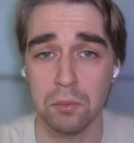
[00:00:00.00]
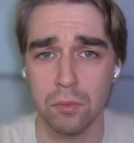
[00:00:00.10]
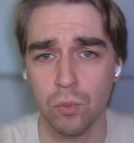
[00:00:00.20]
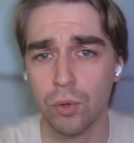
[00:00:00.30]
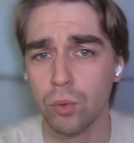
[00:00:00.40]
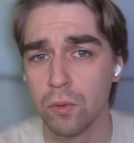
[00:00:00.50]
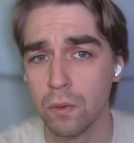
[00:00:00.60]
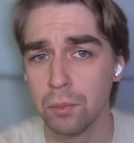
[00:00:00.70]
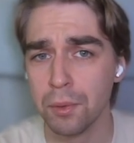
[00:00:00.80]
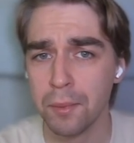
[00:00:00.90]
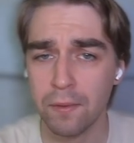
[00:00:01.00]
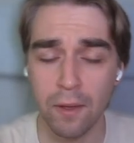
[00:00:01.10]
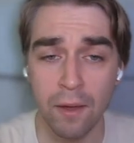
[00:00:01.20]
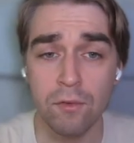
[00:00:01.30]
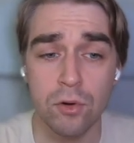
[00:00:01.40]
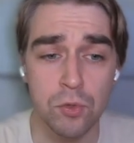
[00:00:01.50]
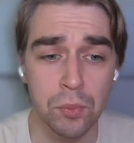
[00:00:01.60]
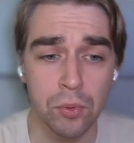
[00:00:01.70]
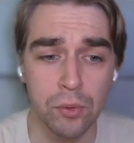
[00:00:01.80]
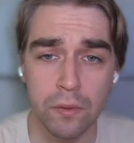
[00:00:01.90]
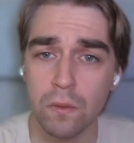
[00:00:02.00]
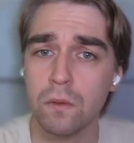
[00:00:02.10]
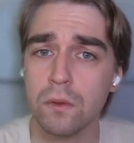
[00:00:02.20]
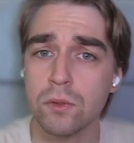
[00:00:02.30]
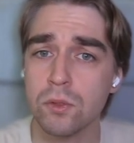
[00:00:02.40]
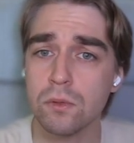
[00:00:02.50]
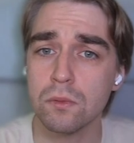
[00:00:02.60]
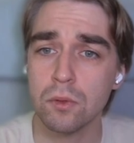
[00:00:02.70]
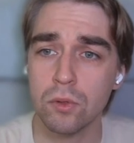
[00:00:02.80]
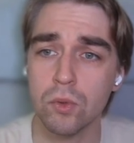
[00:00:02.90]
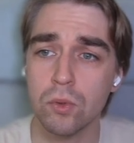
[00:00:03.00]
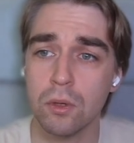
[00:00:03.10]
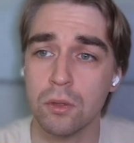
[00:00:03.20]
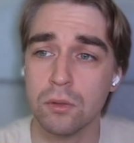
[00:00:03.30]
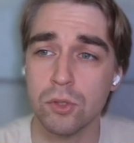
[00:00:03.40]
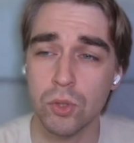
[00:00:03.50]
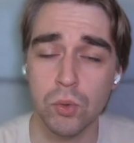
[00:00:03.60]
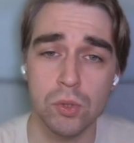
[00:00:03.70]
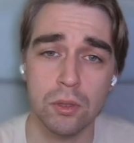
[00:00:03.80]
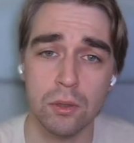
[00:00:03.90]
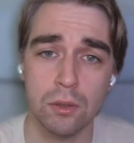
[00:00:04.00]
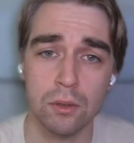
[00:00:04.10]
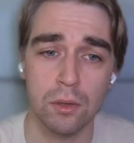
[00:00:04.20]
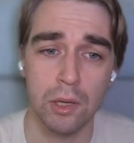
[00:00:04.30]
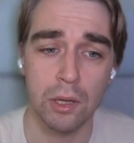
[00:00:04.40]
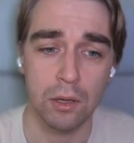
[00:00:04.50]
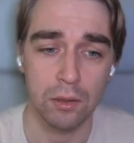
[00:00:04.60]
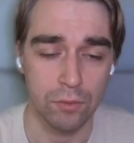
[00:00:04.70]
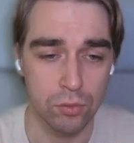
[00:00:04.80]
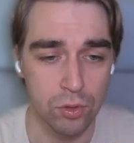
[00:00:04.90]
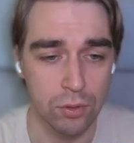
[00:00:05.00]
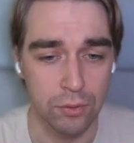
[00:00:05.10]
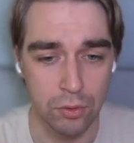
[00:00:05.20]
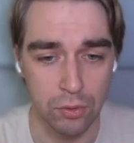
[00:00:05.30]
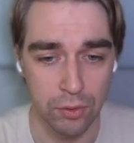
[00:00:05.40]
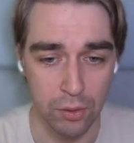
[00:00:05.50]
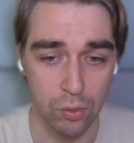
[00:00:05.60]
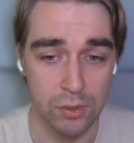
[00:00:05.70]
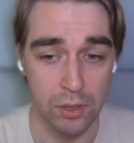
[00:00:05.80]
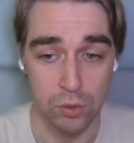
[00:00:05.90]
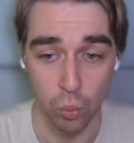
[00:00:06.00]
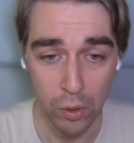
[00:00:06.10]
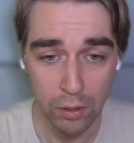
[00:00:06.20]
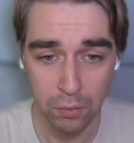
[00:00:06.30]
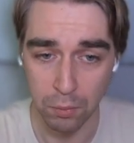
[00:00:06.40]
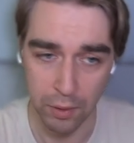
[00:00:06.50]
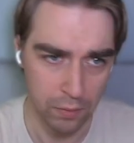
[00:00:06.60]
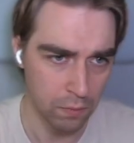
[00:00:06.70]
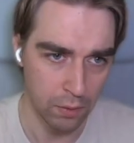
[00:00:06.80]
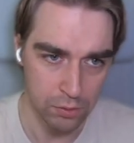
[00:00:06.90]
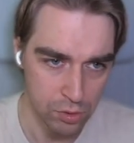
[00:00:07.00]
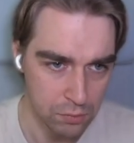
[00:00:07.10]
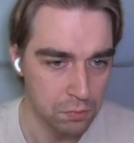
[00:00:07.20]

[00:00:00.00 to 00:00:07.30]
We could implement the average pooling. It's used in the convolutional neural networks as well, but I just